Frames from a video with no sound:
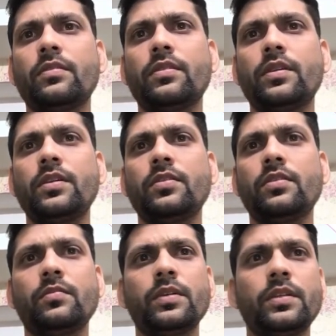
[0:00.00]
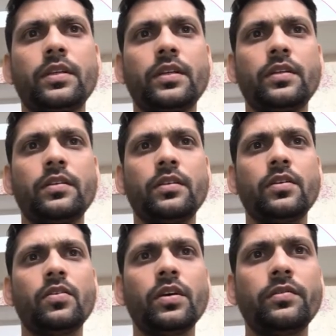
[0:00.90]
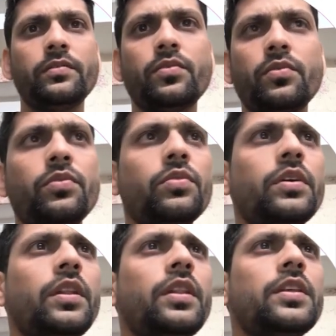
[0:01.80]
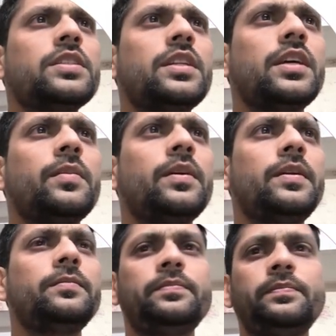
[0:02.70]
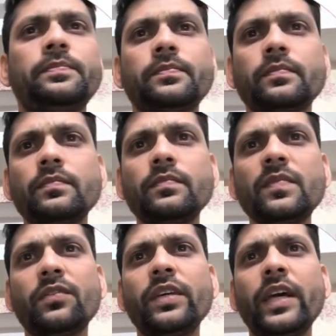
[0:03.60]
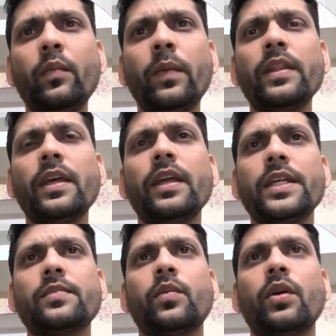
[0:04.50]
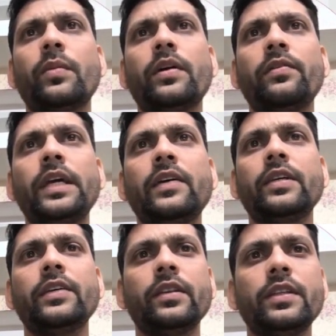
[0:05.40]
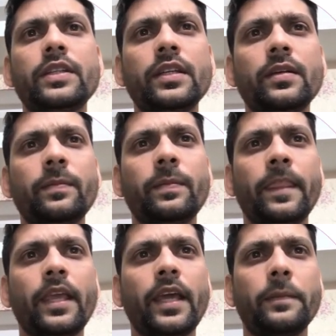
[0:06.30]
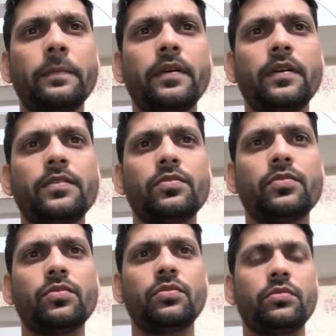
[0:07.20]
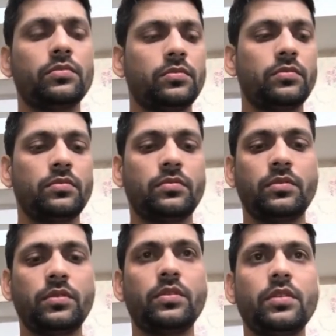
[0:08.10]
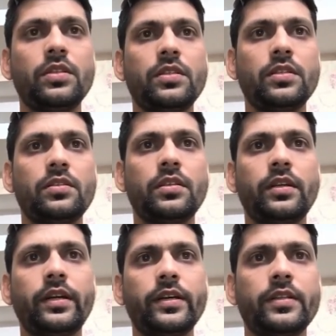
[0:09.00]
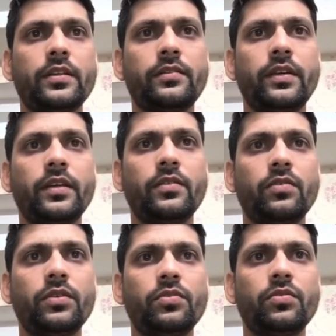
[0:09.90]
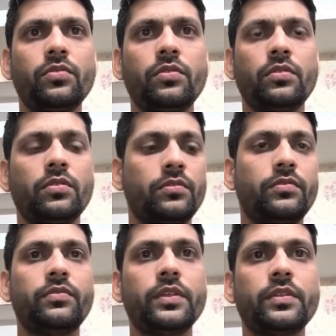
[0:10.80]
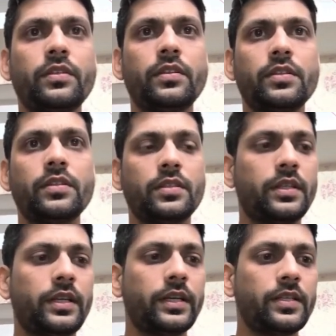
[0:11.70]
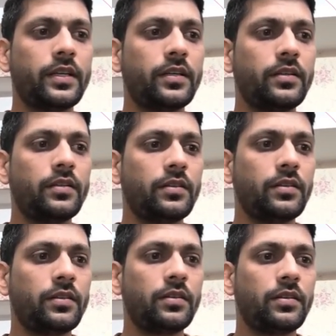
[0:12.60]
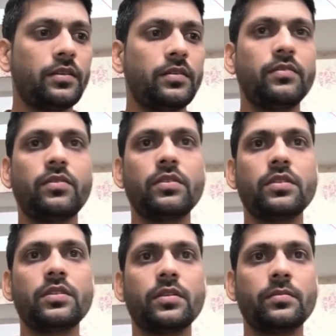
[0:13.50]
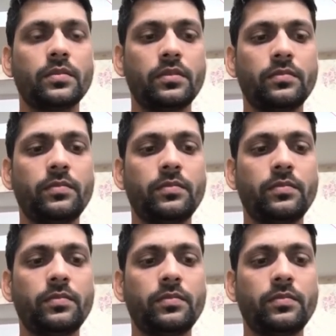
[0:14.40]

T dot month. And okay, so in this table we have month in small, but we have given this in cap. So this is just syntax error. We are going to fix this syntax error. What just happened?